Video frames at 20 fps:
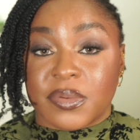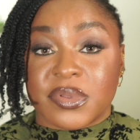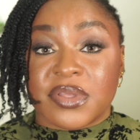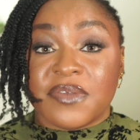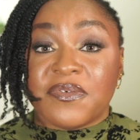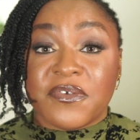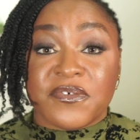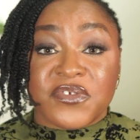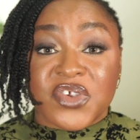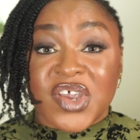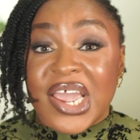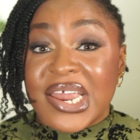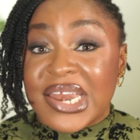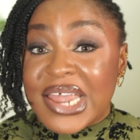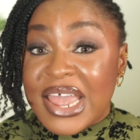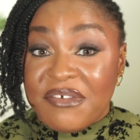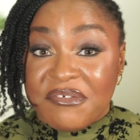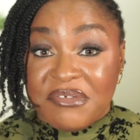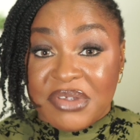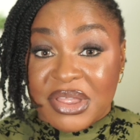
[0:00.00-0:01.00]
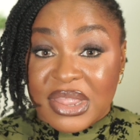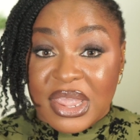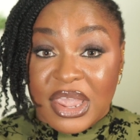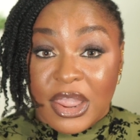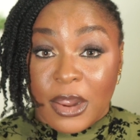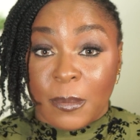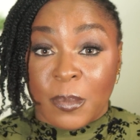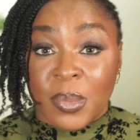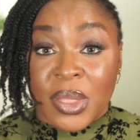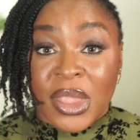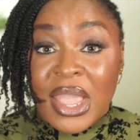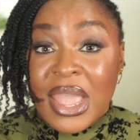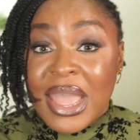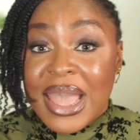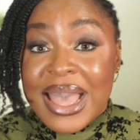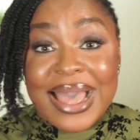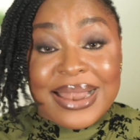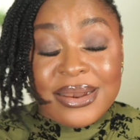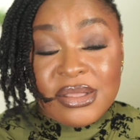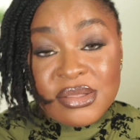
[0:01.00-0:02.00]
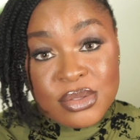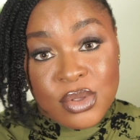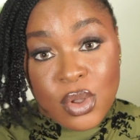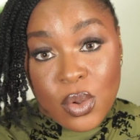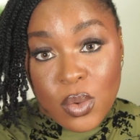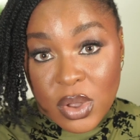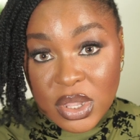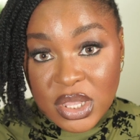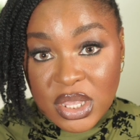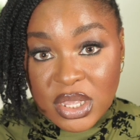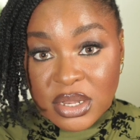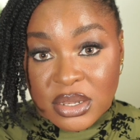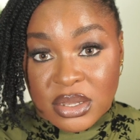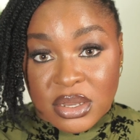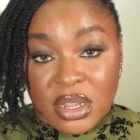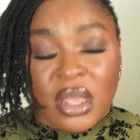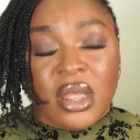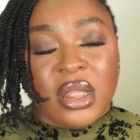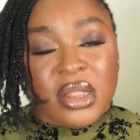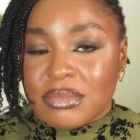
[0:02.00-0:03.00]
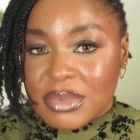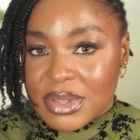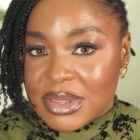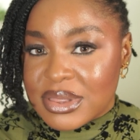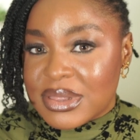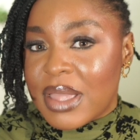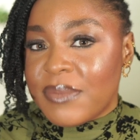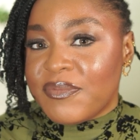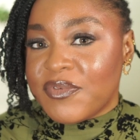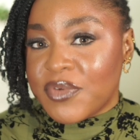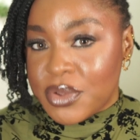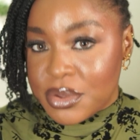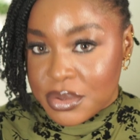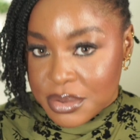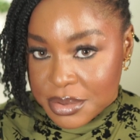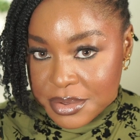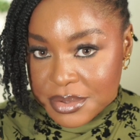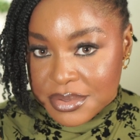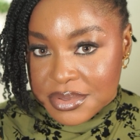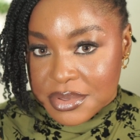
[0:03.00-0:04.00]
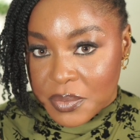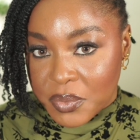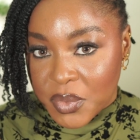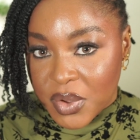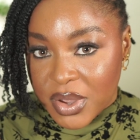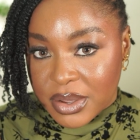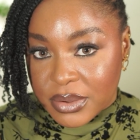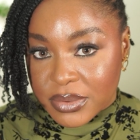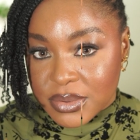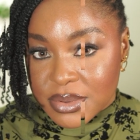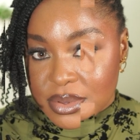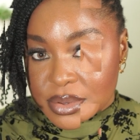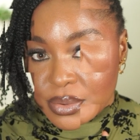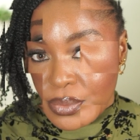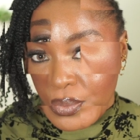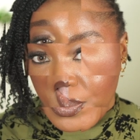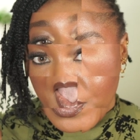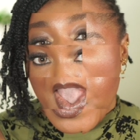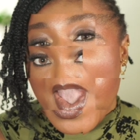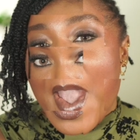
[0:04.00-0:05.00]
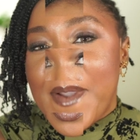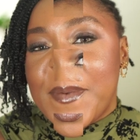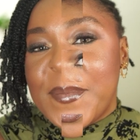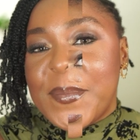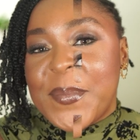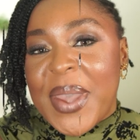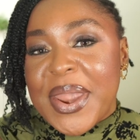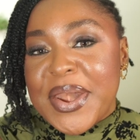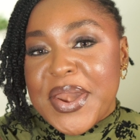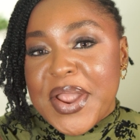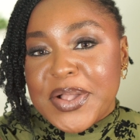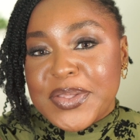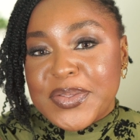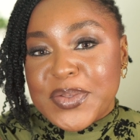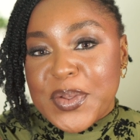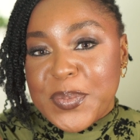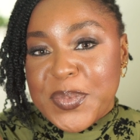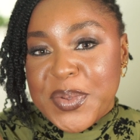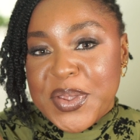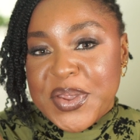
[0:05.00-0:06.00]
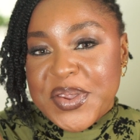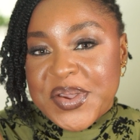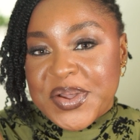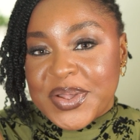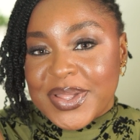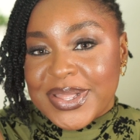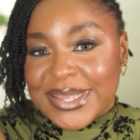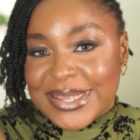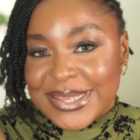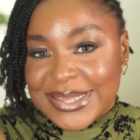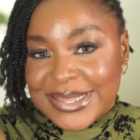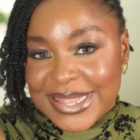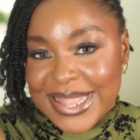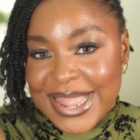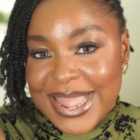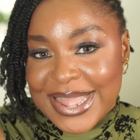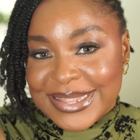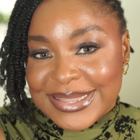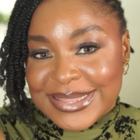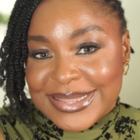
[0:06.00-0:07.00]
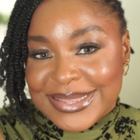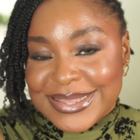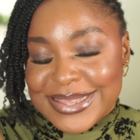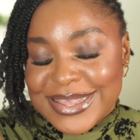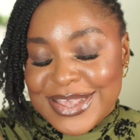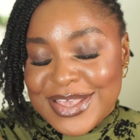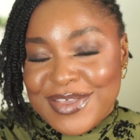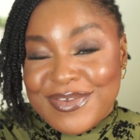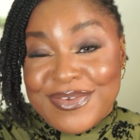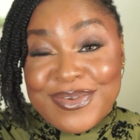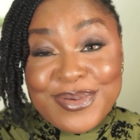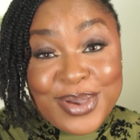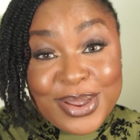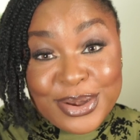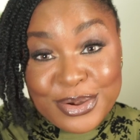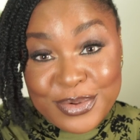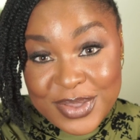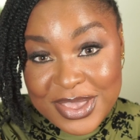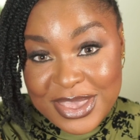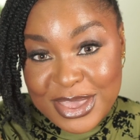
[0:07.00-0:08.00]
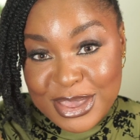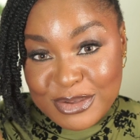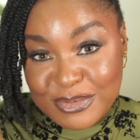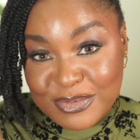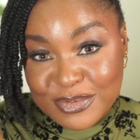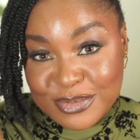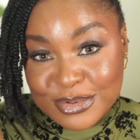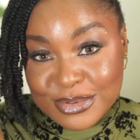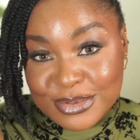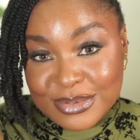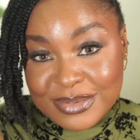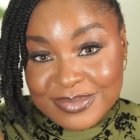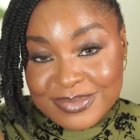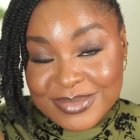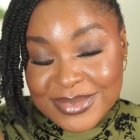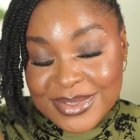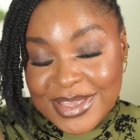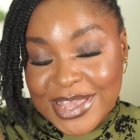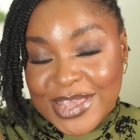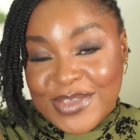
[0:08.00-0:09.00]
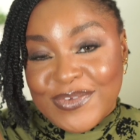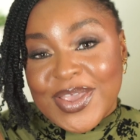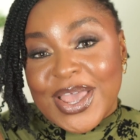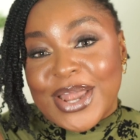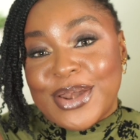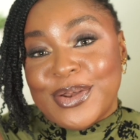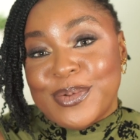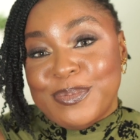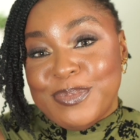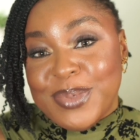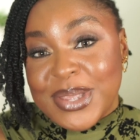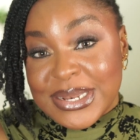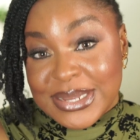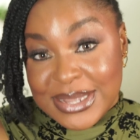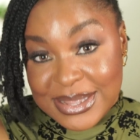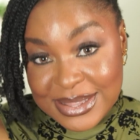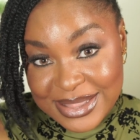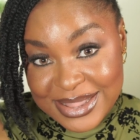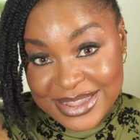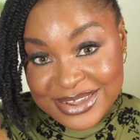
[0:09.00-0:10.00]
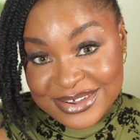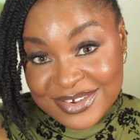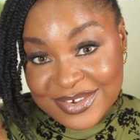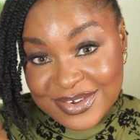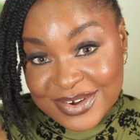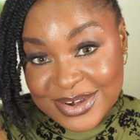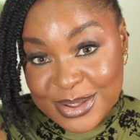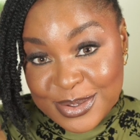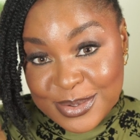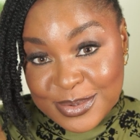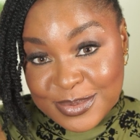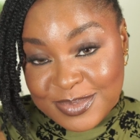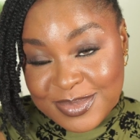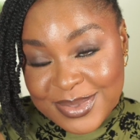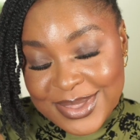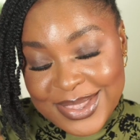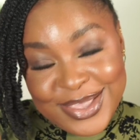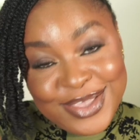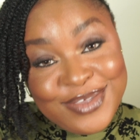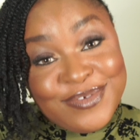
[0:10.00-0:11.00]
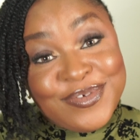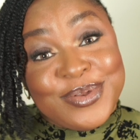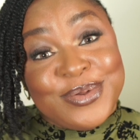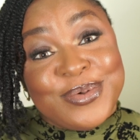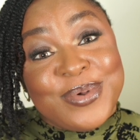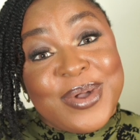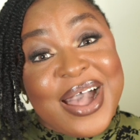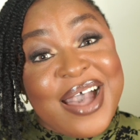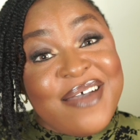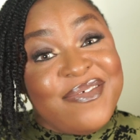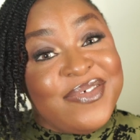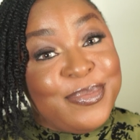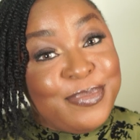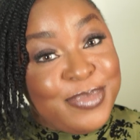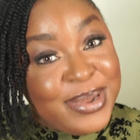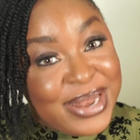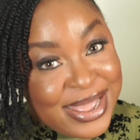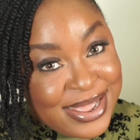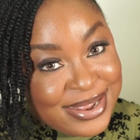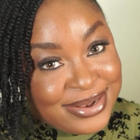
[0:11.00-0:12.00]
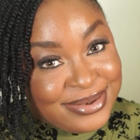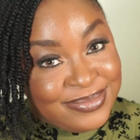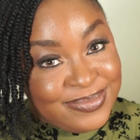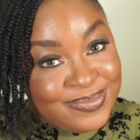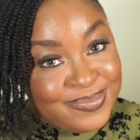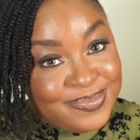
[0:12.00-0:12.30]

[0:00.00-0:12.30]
But if you've tried everything and it's not working, it's time for you to go somewhere else. My next opinion is that if you are not careful, if you are not being intentional, if you don't have a plan,